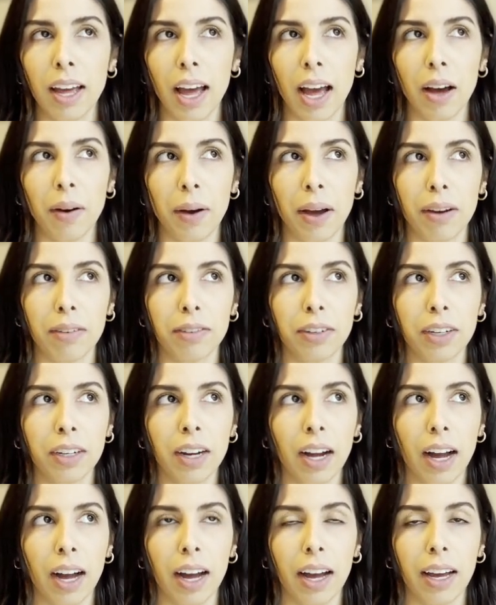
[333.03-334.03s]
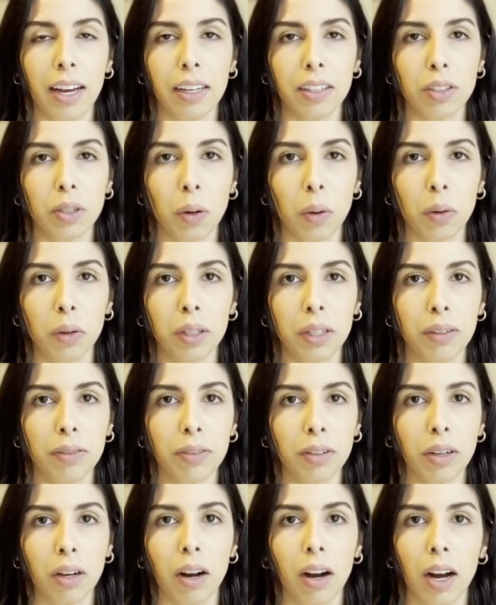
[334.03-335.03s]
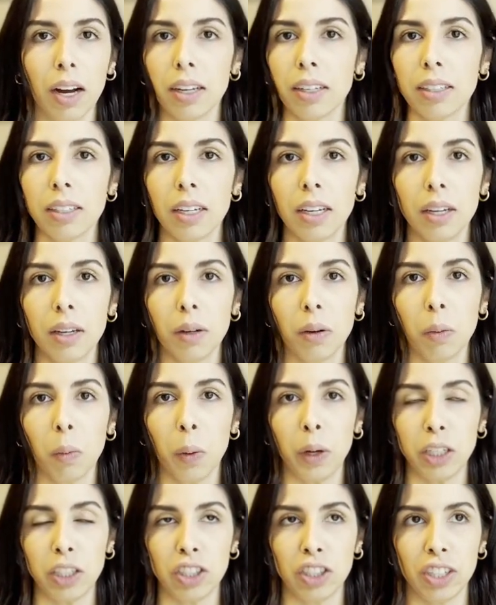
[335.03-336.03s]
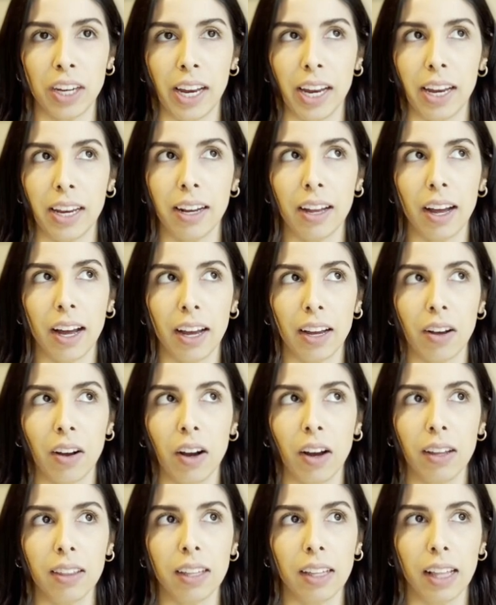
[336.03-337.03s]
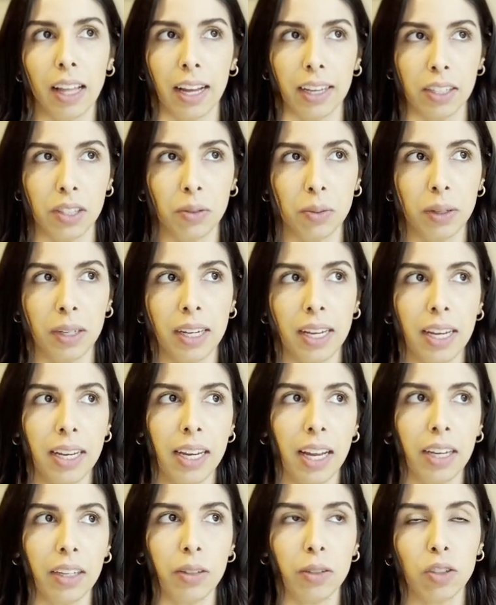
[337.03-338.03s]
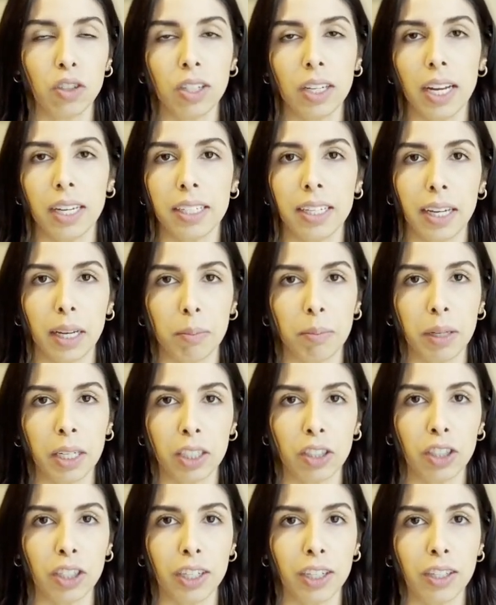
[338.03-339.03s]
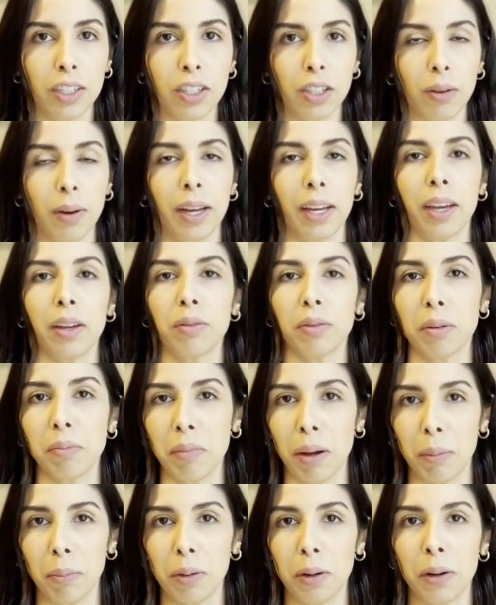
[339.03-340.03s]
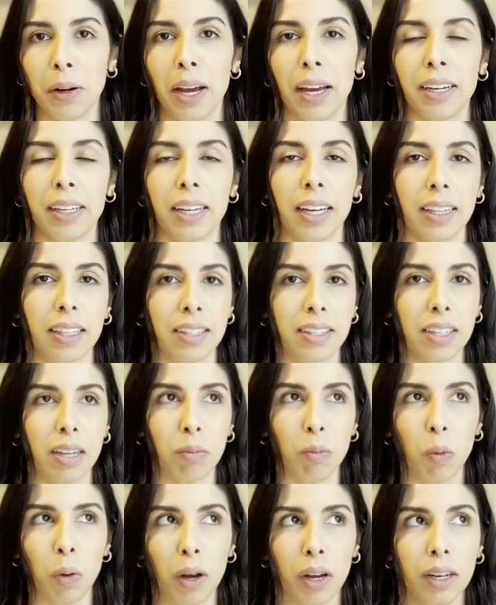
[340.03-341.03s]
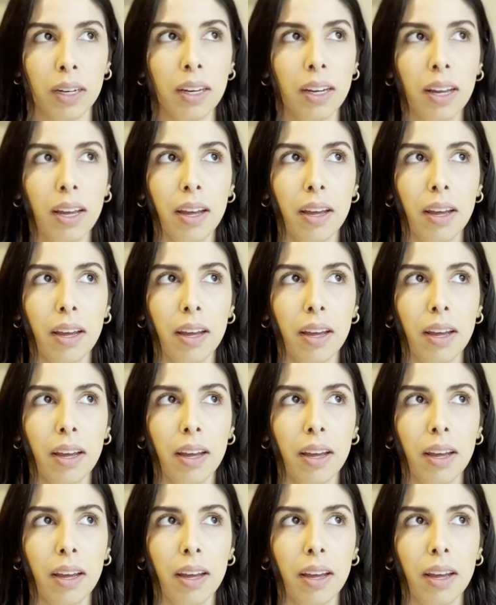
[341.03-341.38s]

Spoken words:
However, I totally forgot what shade I got the last one in, and usually I take a picture so I can remember and get the same one.